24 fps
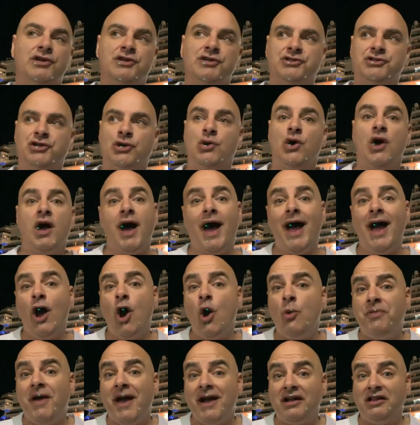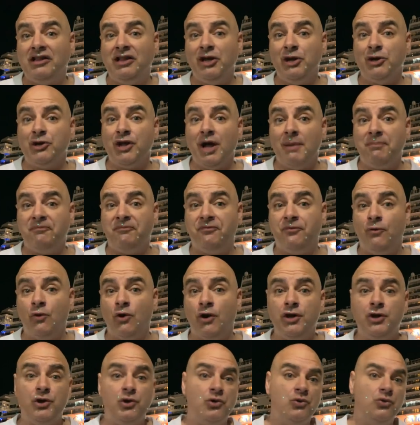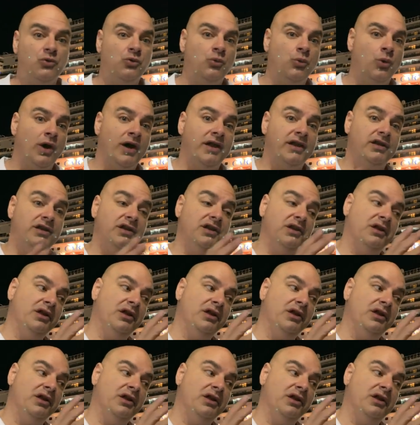So I hope that cleared up for you what